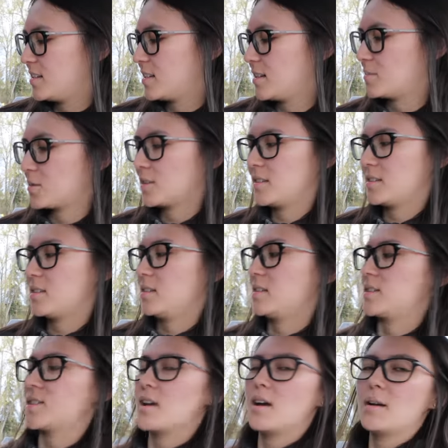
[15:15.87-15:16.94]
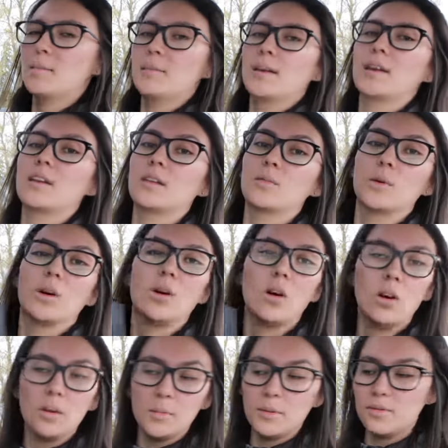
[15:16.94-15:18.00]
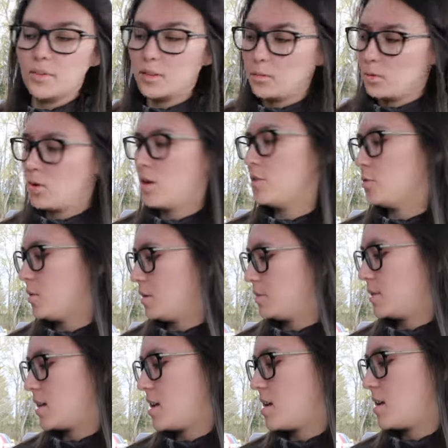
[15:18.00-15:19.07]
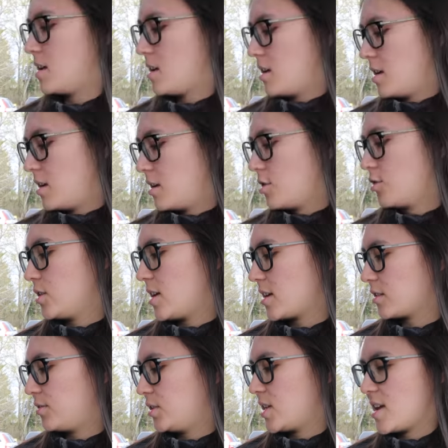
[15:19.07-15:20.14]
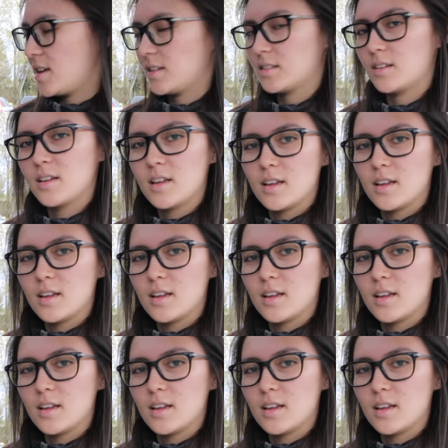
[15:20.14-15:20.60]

Gonna bring this in the shop and it will all be available on the website here in the next few days.